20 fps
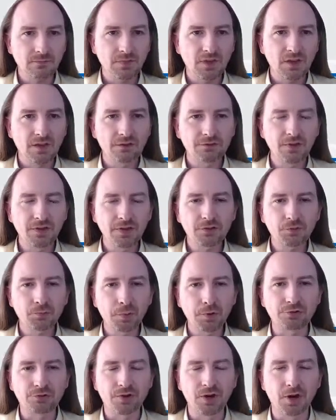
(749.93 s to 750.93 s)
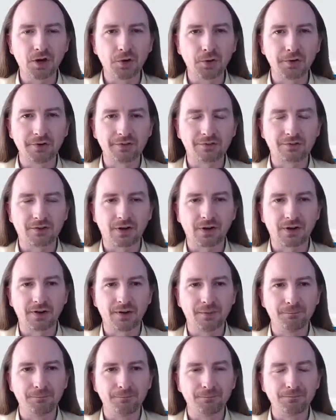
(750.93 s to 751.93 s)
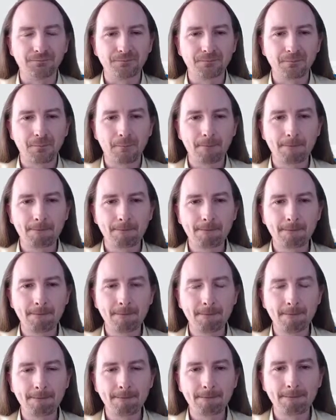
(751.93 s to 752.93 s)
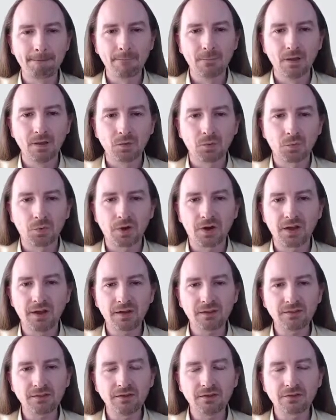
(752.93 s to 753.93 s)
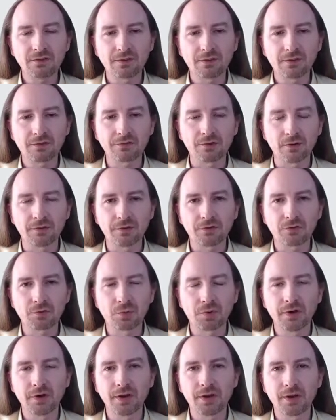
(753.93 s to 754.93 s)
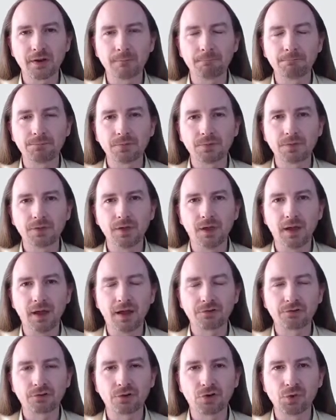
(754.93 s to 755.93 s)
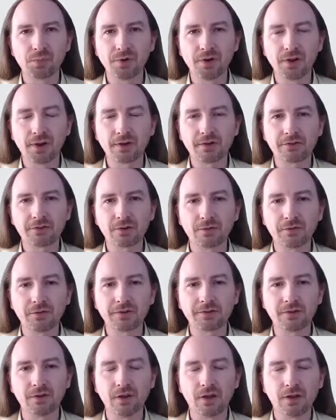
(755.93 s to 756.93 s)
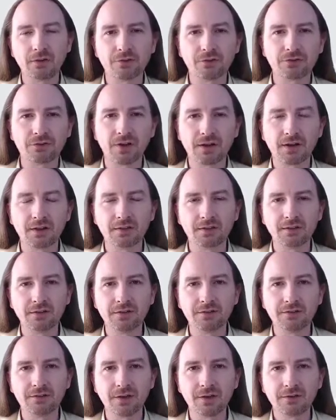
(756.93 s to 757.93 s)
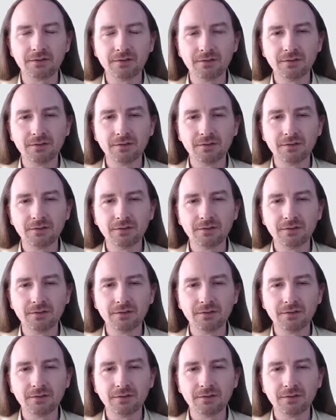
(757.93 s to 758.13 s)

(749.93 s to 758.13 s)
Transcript: So let's push go and start it up. We're connecting to the service. We're hitting the Azure Kubernetes service and understanding the details.